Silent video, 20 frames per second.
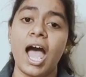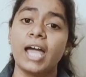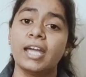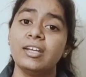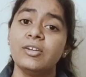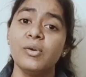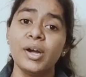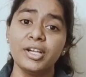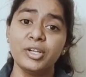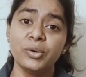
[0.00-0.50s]

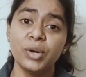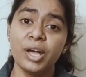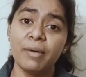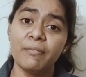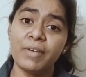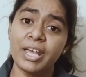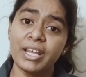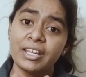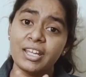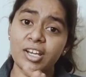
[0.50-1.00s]
I know I took
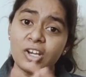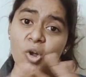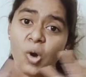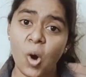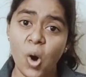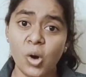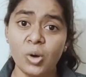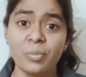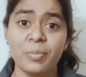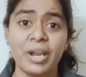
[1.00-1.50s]
a very
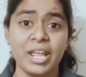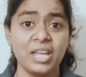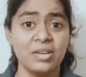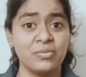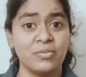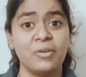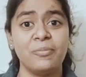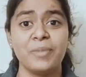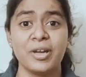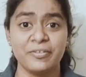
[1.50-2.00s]
long
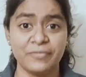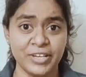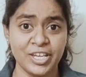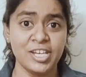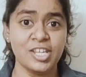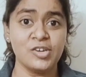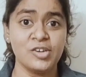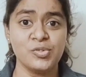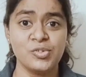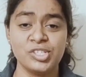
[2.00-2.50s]
break from my
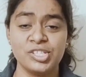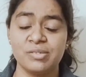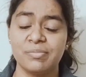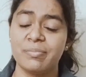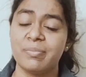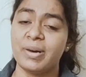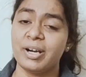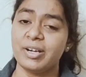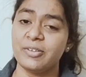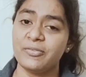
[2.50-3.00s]
videos,
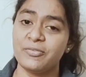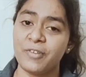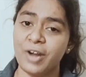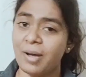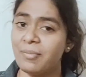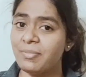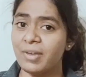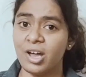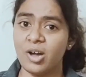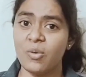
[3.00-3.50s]
but
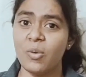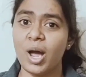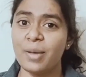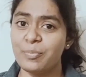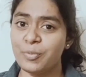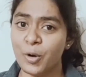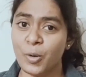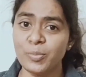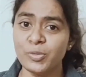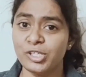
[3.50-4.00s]
from now
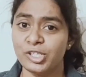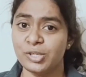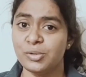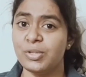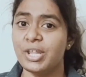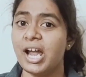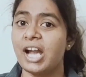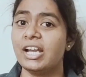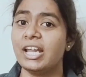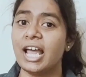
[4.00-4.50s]
I promise
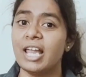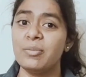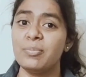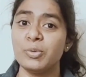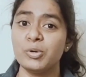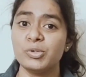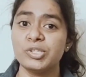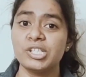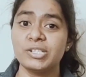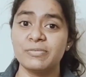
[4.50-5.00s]
you that
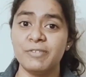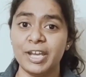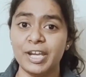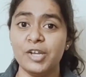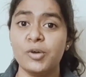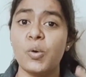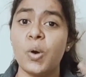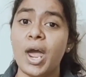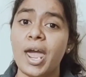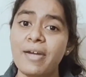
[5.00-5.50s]
I'll post
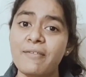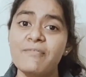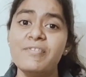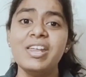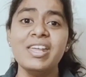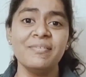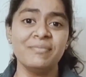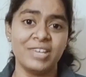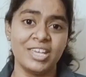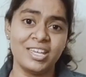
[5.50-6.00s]
video
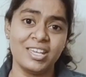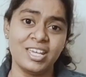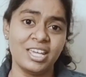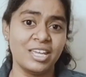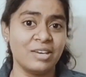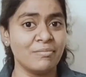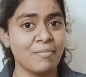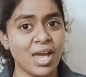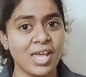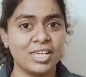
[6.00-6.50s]
every week
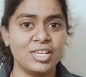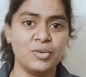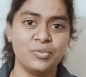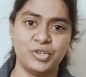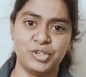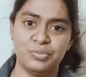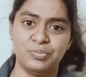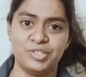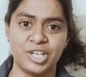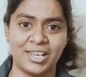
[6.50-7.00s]
in my
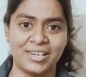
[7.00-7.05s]
YouTube